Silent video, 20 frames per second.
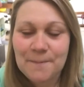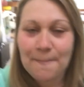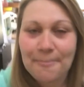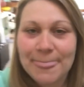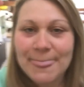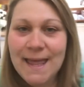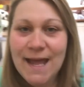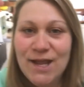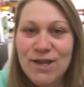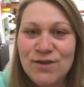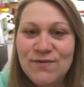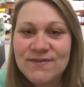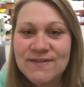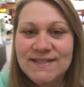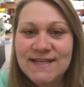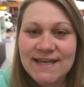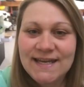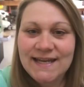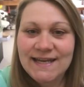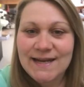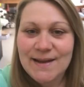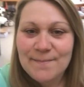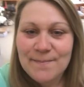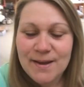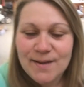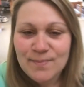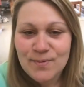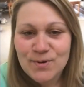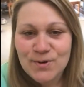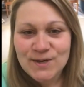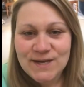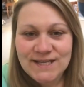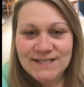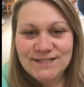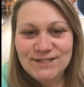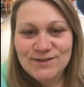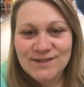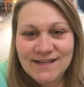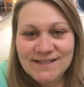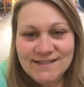now you've seen my
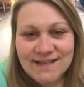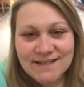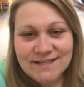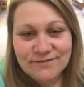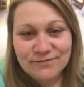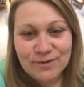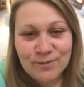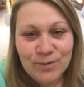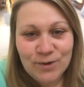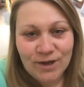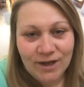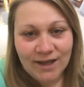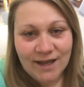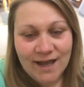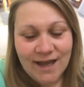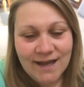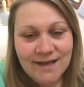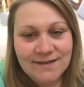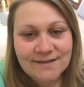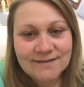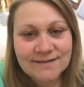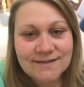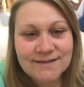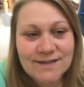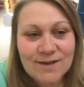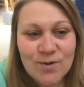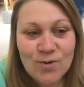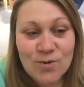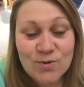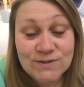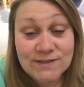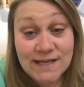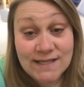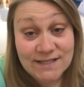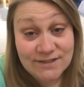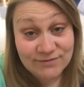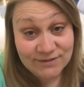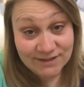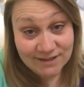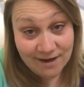boys do their sensory workout or
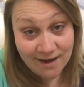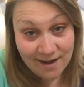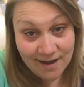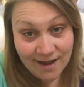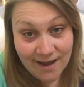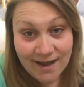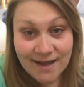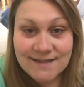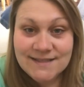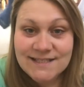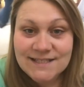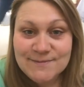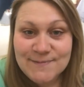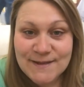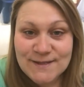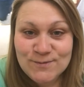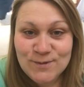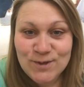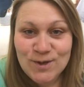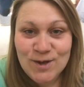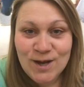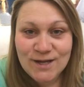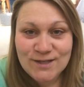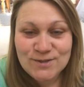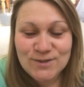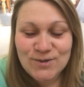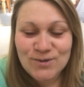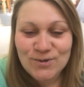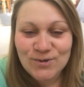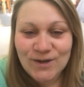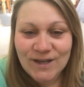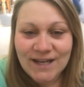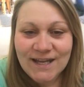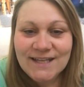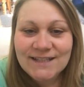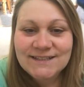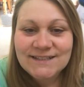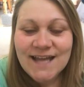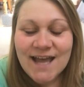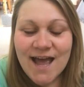sensory diet, it depends what you like to call
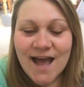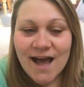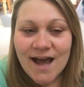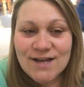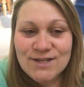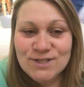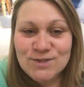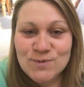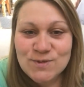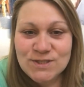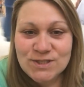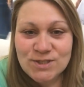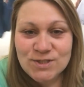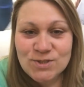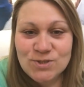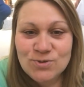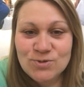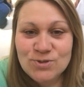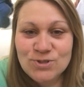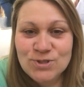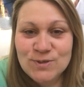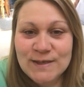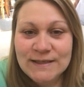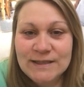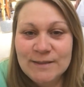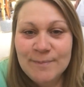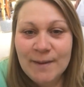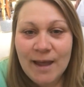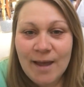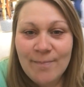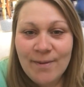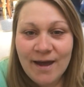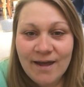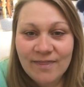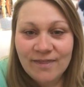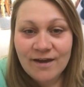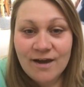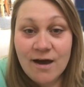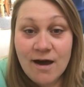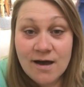it. I just wanted to talk to you a little bit
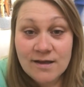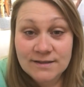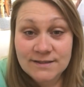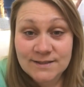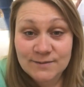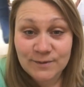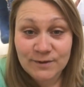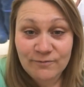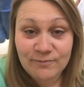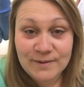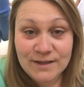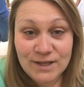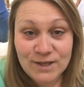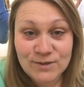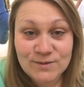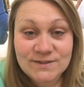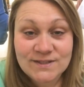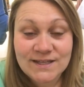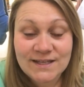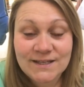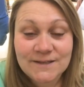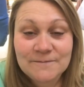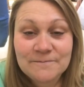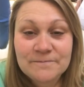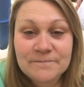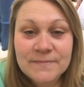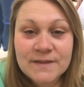about the cards that we've been using.